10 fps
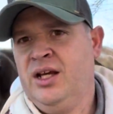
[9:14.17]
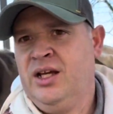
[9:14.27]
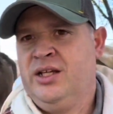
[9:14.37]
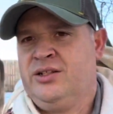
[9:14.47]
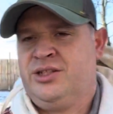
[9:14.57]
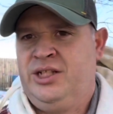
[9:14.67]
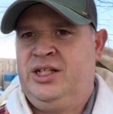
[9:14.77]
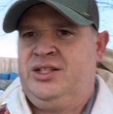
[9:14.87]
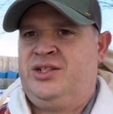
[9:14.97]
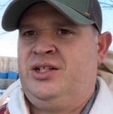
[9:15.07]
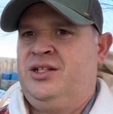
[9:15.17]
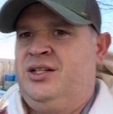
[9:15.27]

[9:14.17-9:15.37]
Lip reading: There she is.